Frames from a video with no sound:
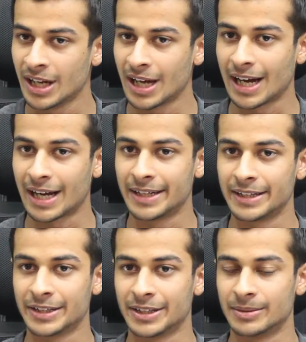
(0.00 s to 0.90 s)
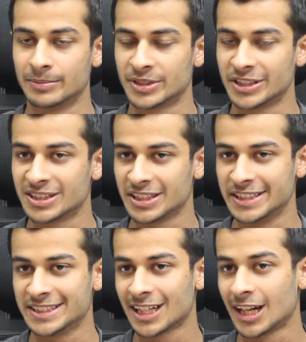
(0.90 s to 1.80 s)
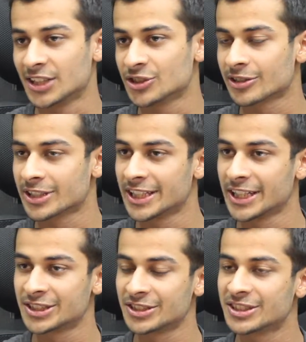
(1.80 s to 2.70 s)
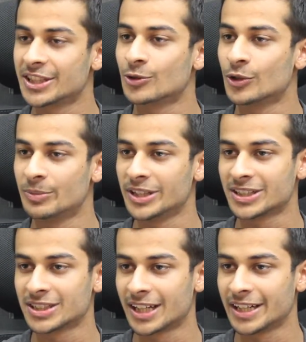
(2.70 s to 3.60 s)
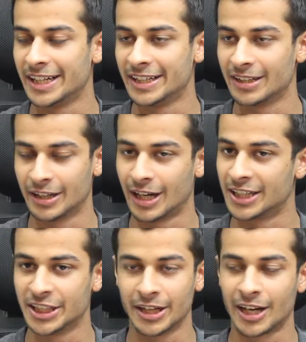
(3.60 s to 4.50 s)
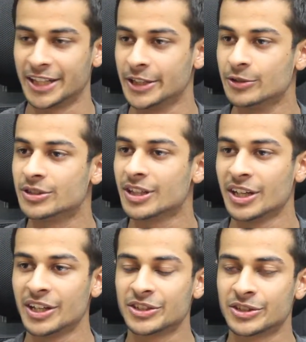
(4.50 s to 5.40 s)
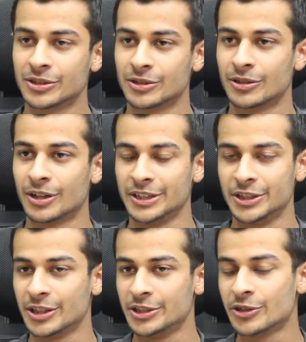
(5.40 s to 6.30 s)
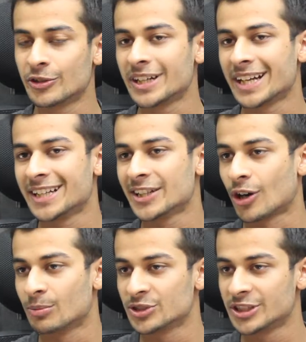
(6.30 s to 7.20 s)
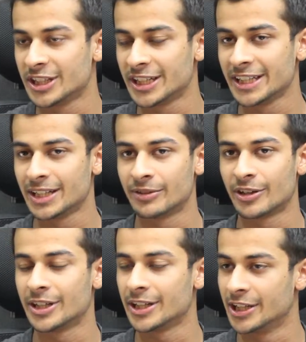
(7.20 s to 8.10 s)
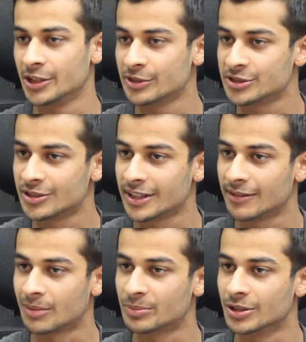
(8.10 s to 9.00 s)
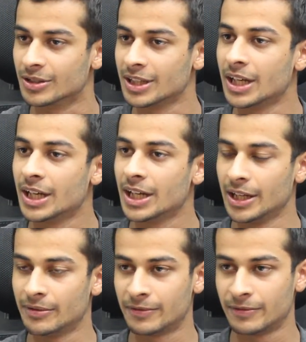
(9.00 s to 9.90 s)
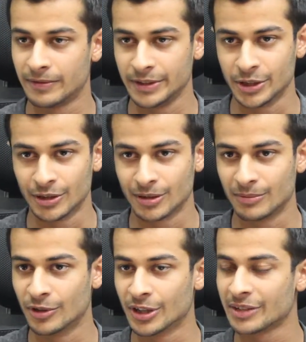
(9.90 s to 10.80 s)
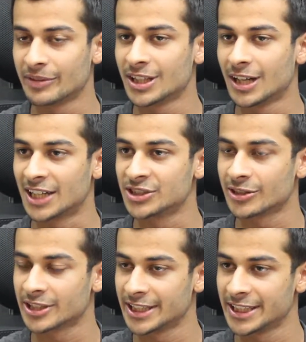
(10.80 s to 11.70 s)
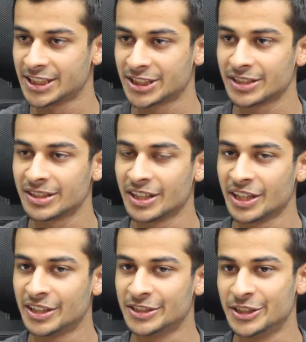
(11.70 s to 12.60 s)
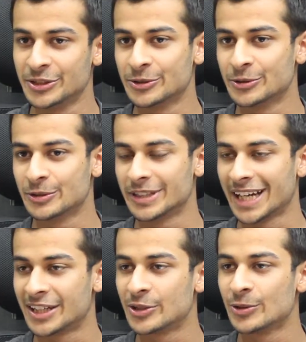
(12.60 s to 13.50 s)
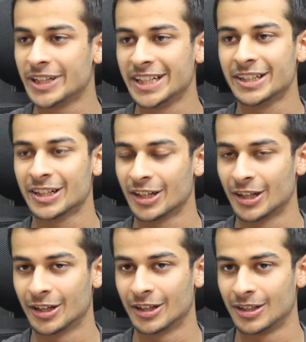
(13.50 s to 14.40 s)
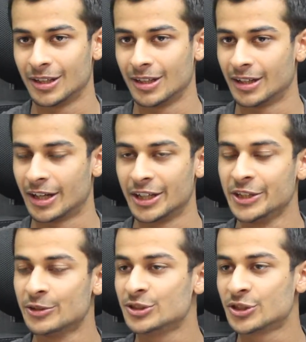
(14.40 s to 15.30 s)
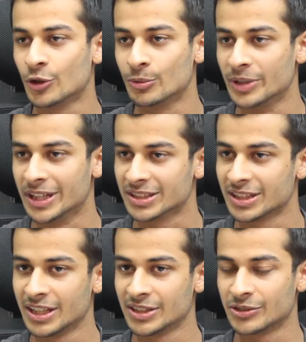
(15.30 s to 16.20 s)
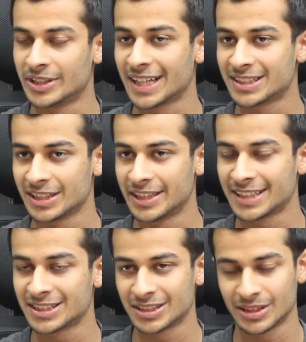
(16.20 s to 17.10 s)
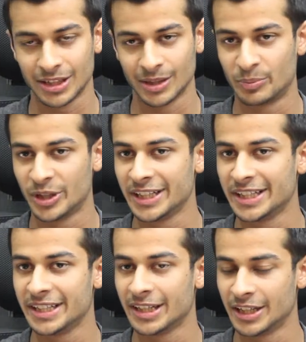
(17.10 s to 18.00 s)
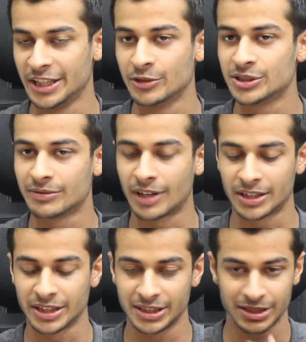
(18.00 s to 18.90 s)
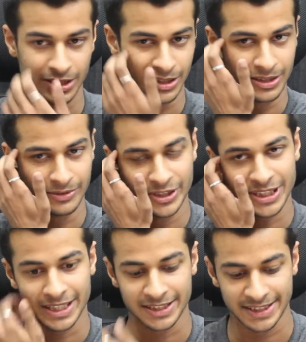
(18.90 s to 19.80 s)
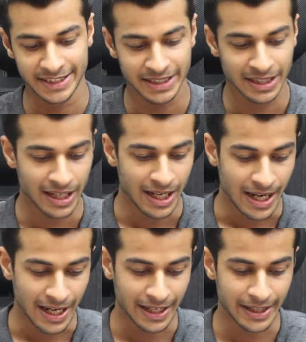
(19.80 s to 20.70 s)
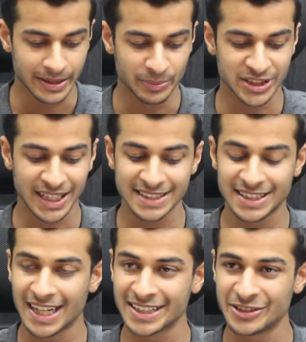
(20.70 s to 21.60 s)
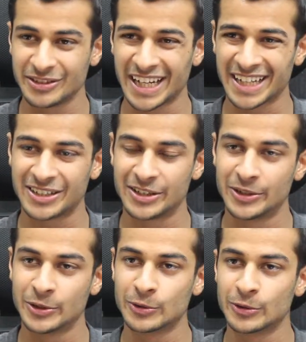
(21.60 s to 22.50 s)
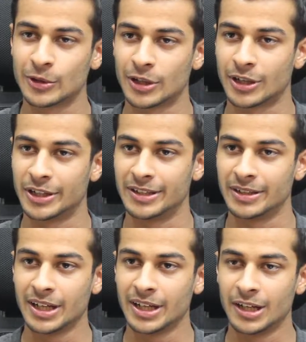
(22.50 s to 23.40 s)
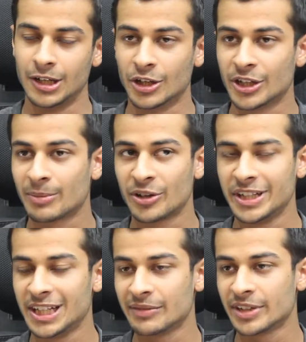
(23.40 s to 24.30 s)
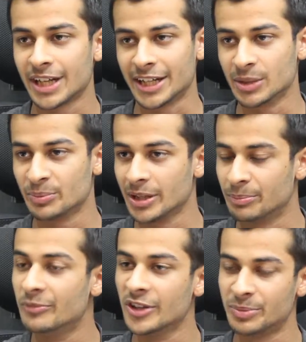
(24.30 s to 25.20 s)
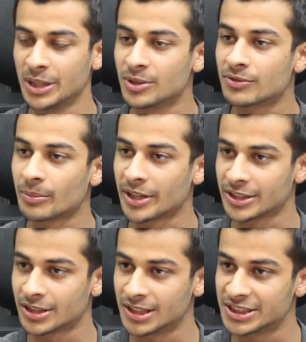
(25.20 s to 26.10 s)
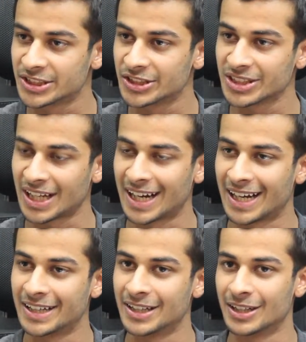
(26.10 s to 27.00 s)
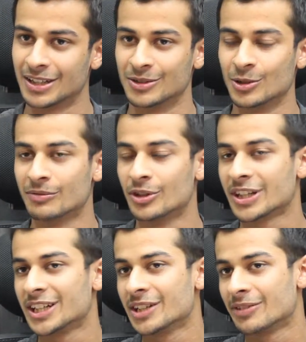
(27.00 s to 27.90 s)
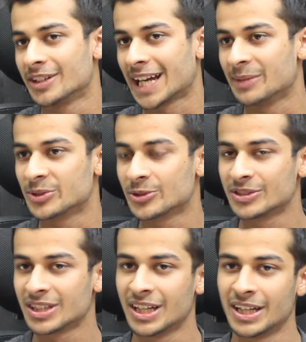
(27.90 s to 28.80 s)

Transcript: And since these are large organizations, their code bases are huge. So you don't get that opportunity if you're an individual developer. If you're working with a large organization, you get to read a huge code base. So that's a pretty huge advantage, which I can see. And besides that, you get to learn about dealing with other with people from other cultures and who are working in different time zones.